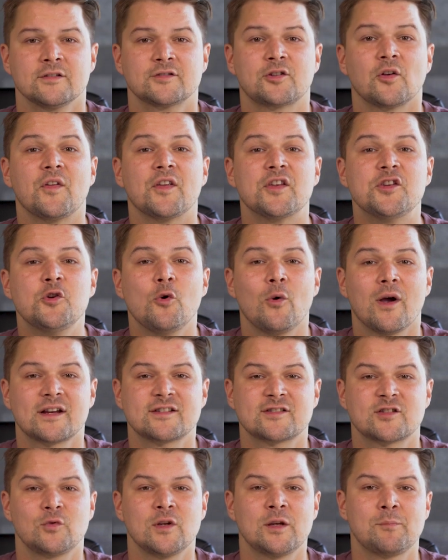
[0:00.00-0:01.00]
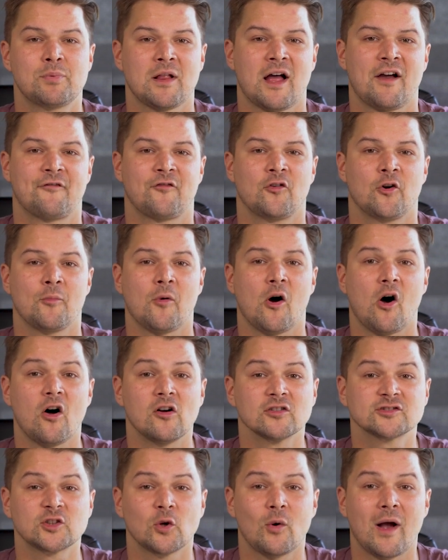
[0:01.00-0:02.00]
So the UXtweak platform
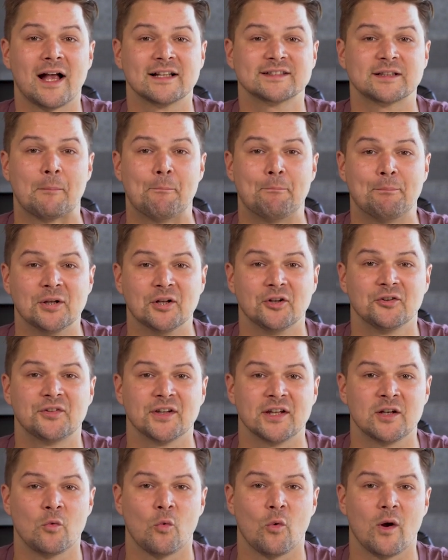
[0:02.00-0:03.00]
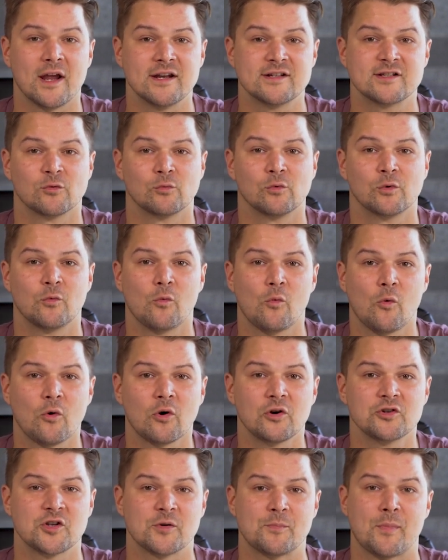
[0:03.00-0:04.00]
also has a built-in way to
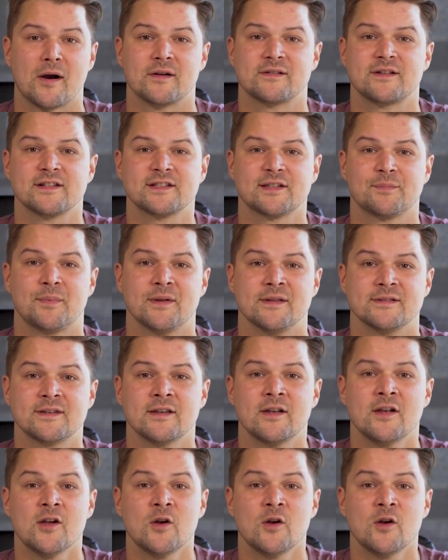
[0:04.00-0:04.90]
reward your participants